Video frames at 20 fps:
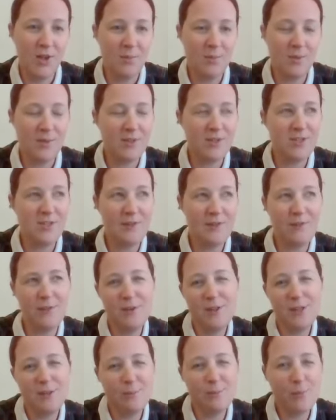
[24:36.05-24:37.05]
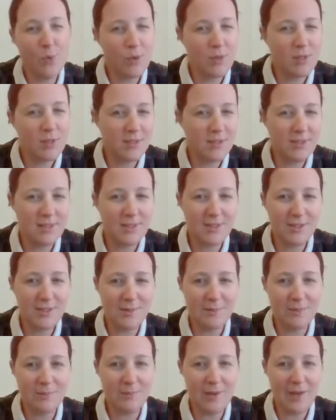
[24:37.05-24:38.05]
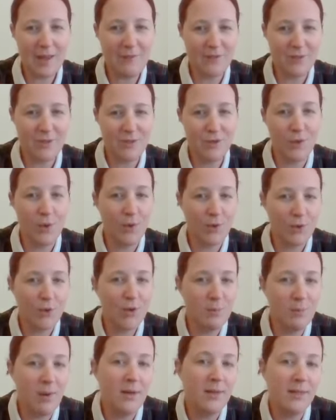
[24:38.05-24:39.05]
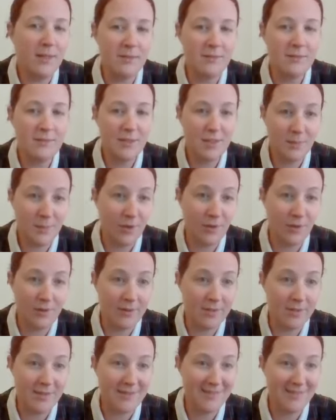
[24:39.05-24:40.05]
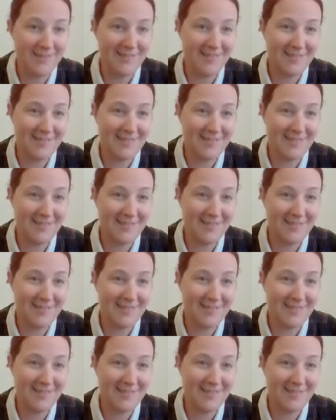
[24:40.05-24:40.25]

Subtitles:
but there's never the importance if it's not your money, to be honest.